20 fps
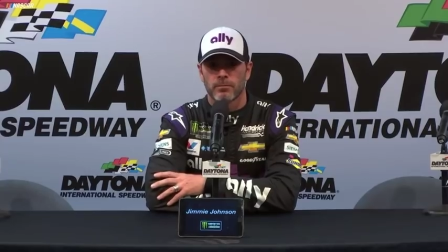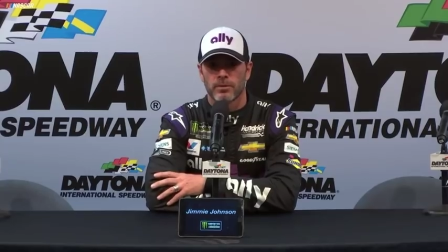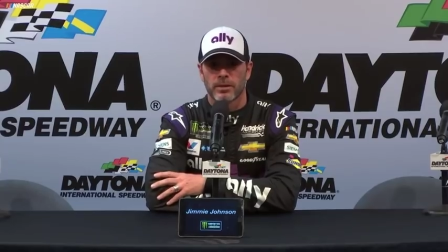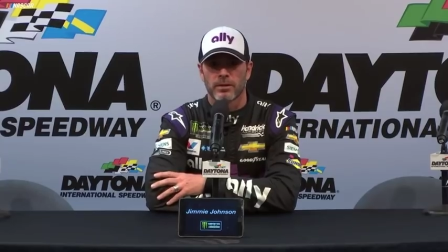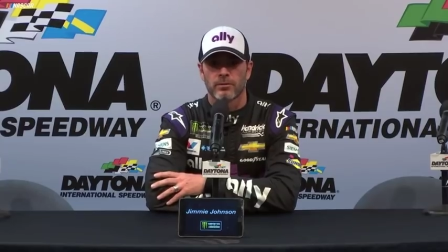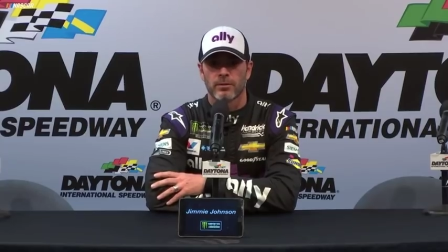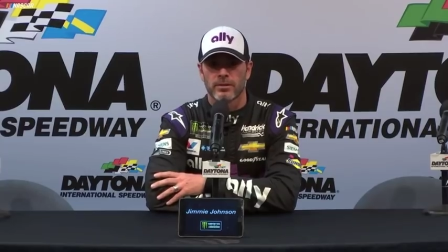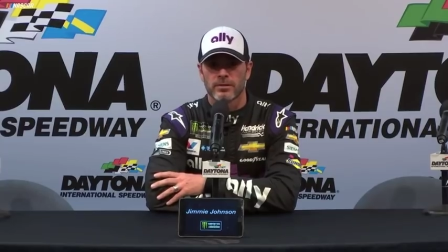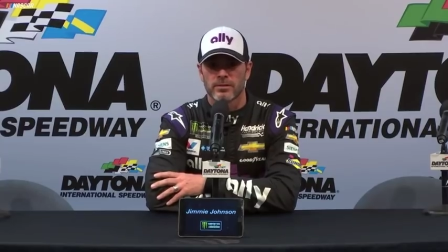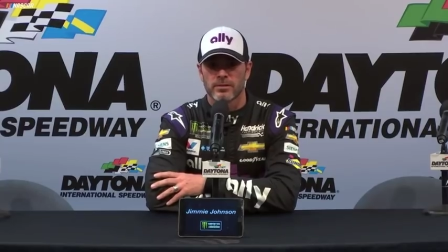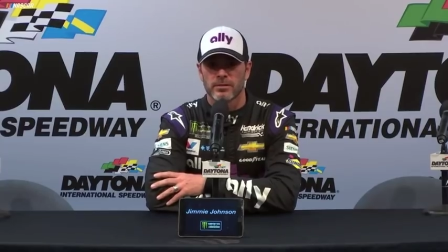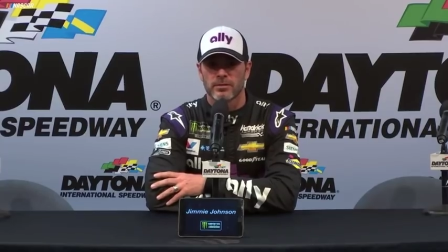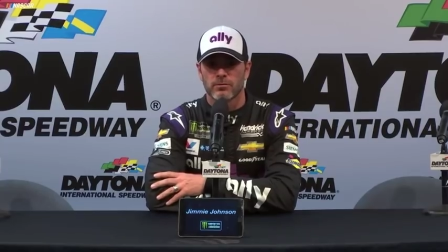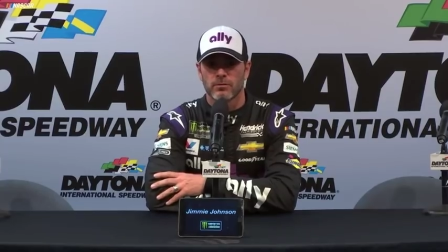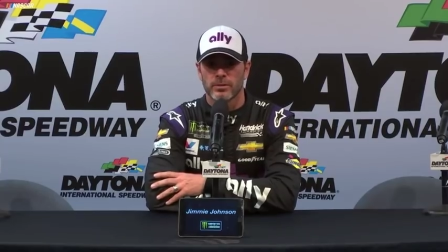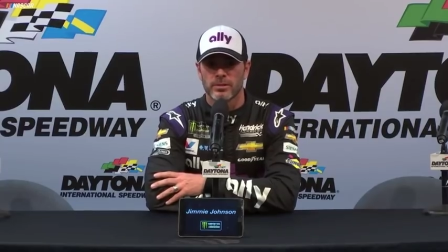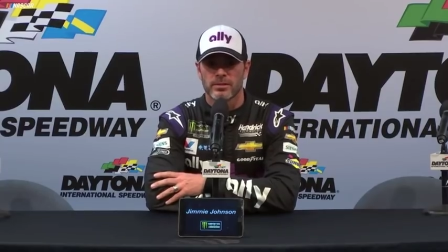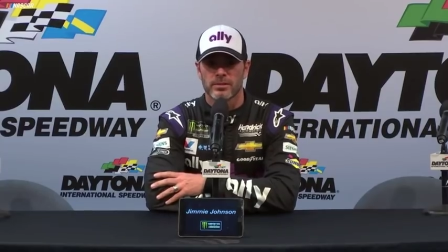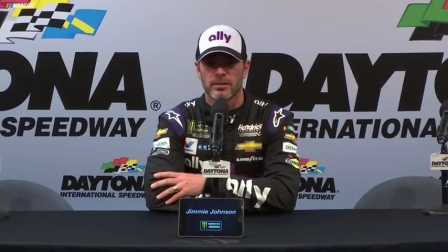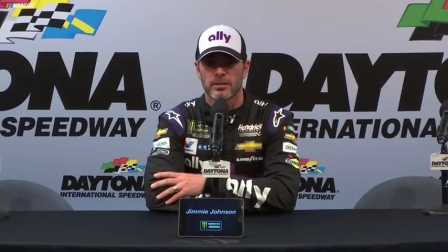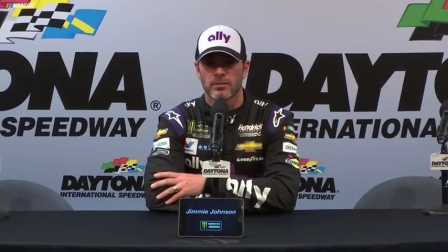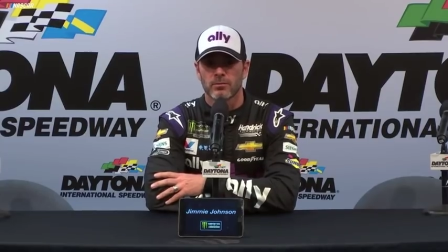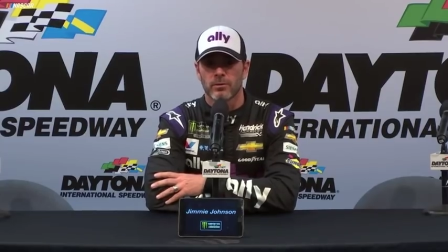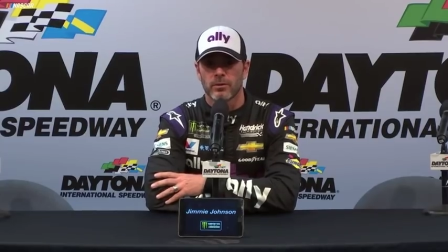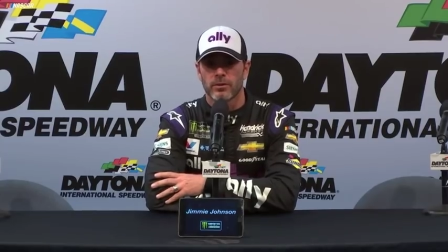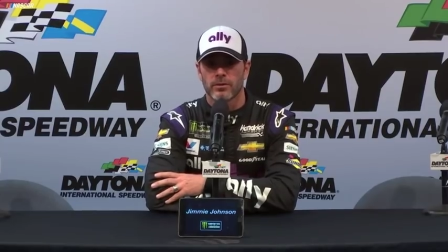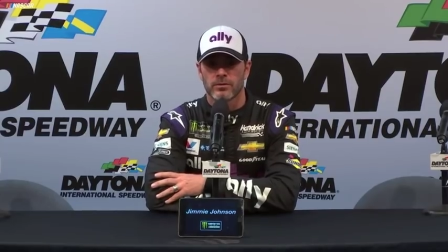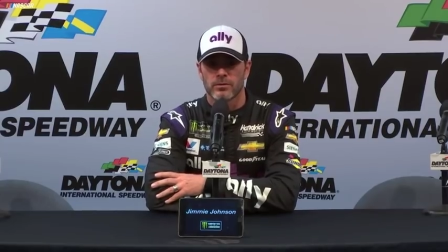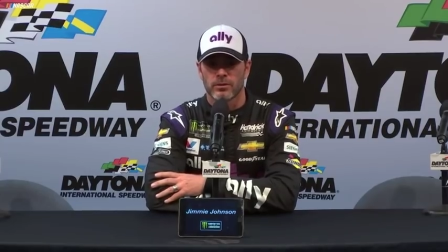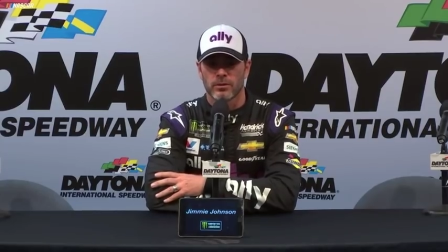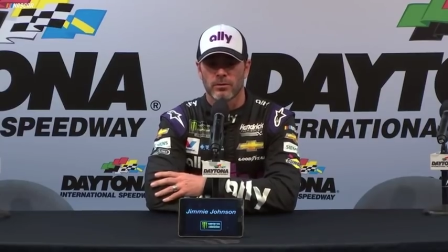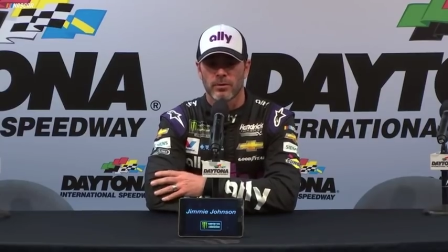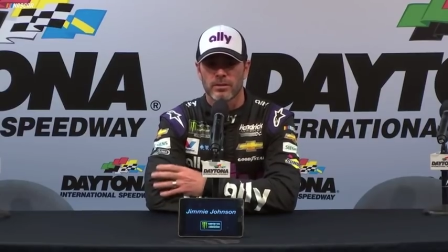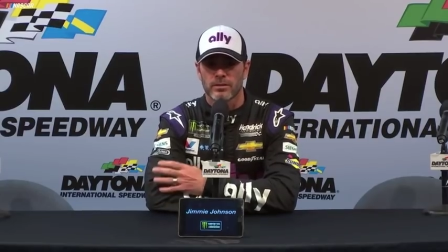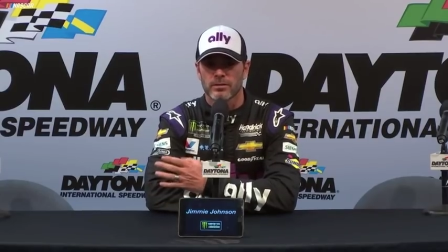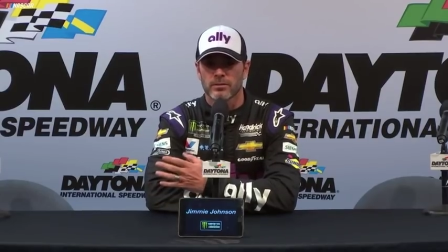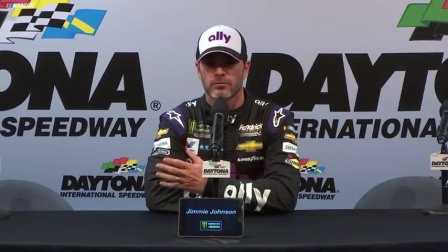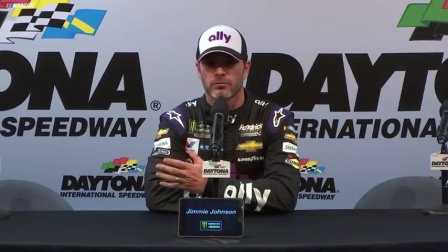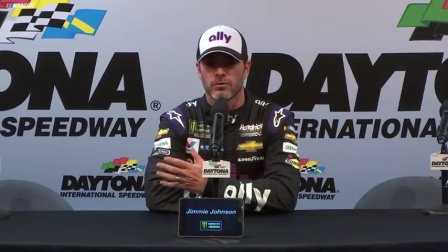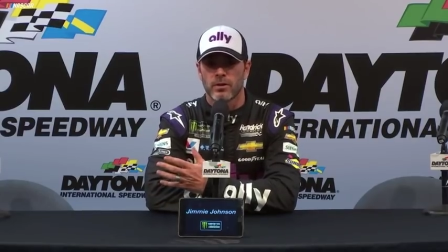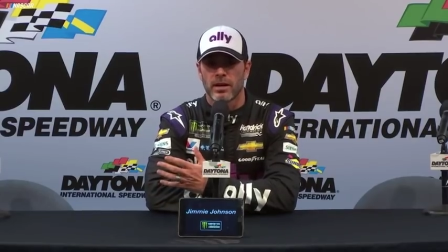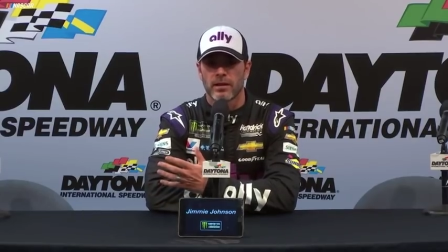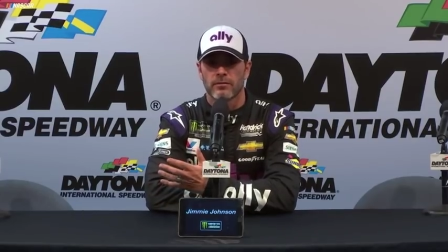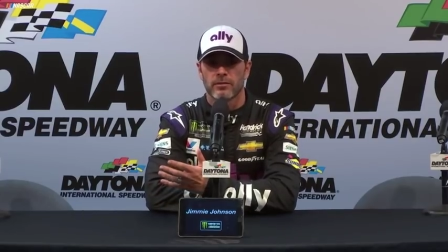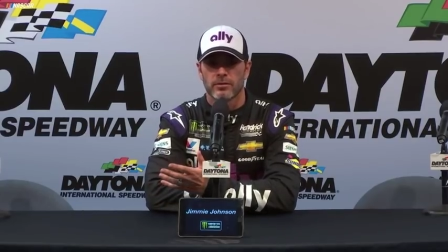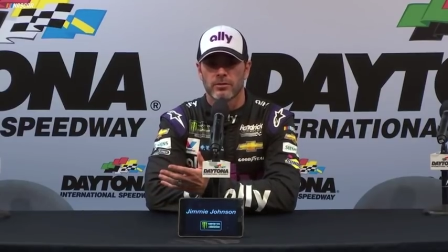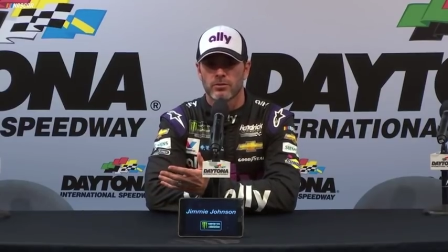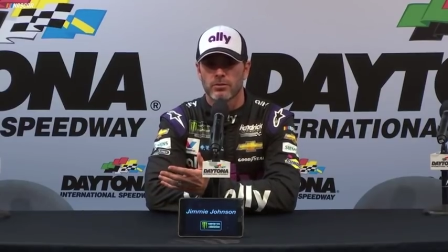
plate races have we seen where there's aggressive driving